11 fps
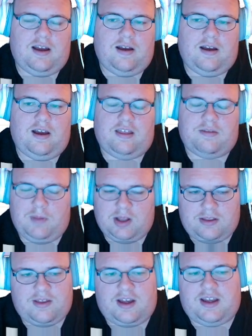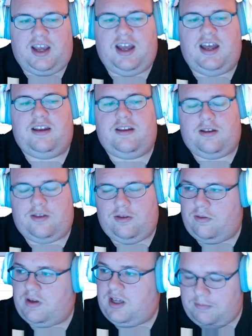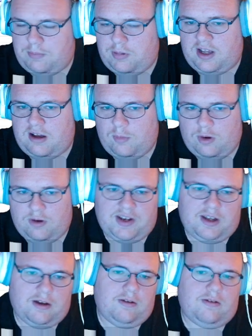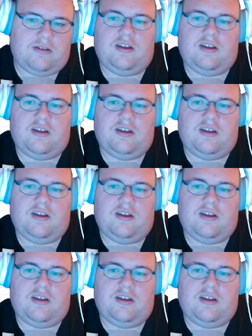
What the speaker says: as much as I can to keep putting out more videos